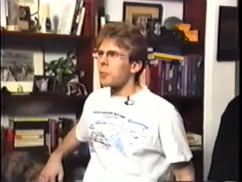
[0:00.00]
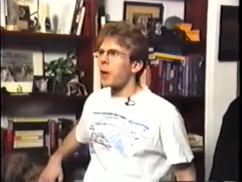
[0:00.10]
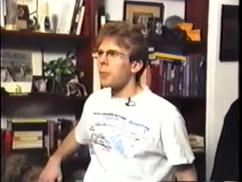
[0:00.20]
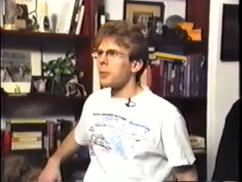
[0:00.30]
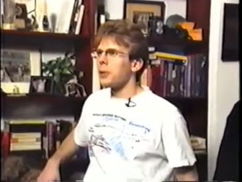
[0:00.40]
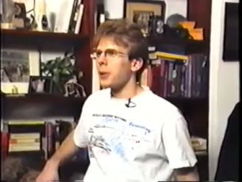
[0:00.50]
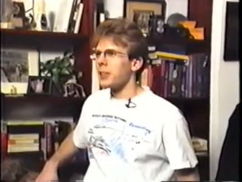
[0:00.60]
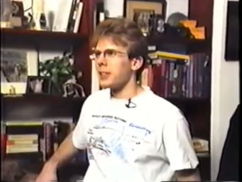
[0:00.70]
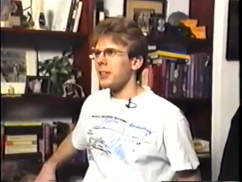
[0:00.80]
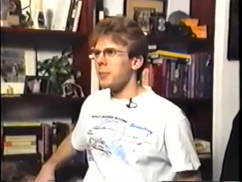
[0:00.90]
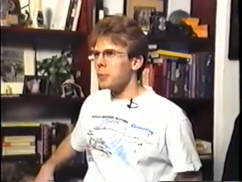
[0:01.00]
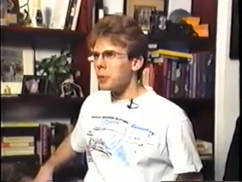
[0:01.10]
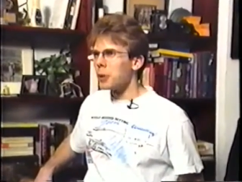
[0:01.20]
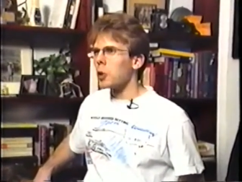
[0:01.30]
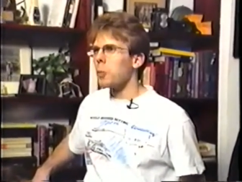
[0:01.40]
we're probably going to
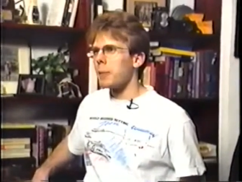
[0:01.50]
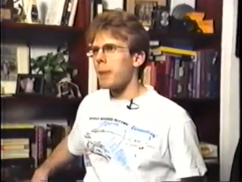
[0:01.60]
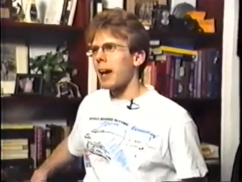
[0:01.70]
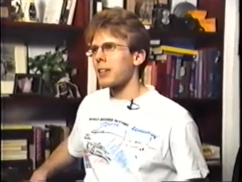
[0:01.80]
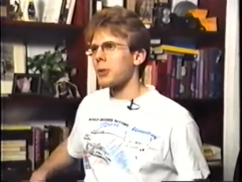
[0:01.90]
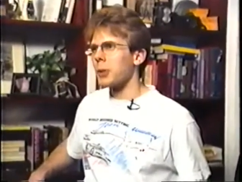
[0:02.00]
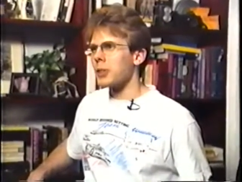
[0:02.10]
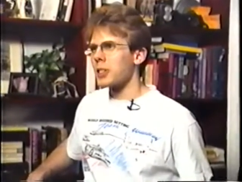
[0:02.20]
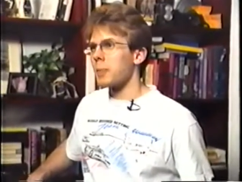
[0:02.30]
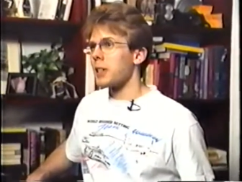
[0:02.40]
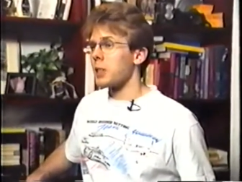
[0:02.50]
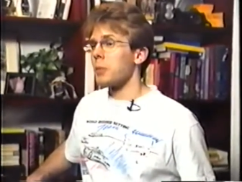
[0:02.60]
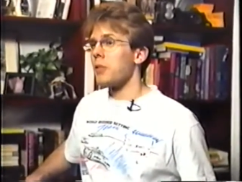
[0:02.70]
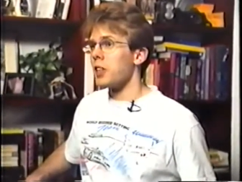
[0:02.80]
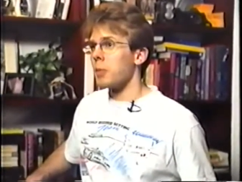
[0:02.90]
move a little bit back towards some things that
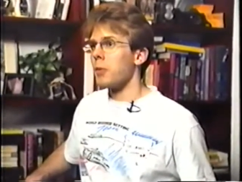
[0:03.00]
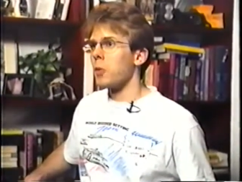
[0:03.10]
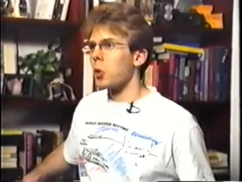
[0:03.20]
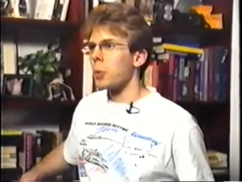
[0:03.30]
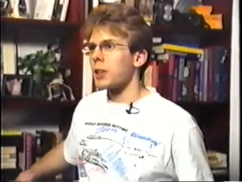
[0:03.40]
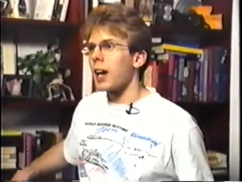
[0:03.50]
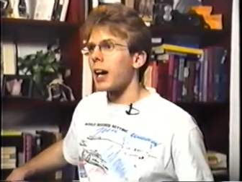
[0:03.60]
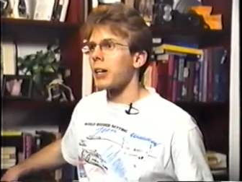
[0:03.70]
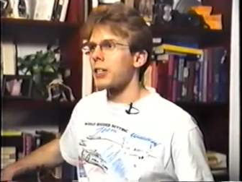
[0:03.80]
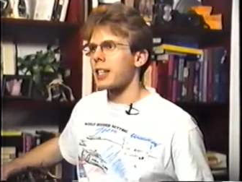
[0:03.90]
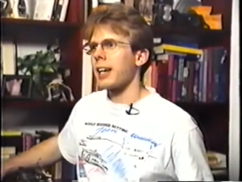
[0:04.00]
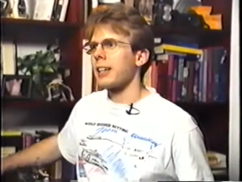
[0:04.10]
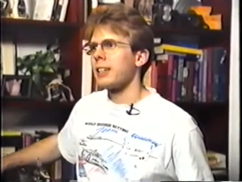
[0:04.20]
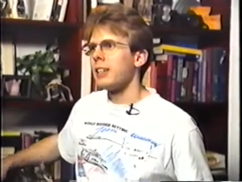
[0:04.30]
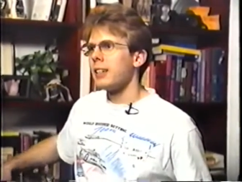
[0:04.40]
we've done before with the higher
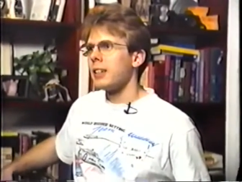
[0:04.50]
tech,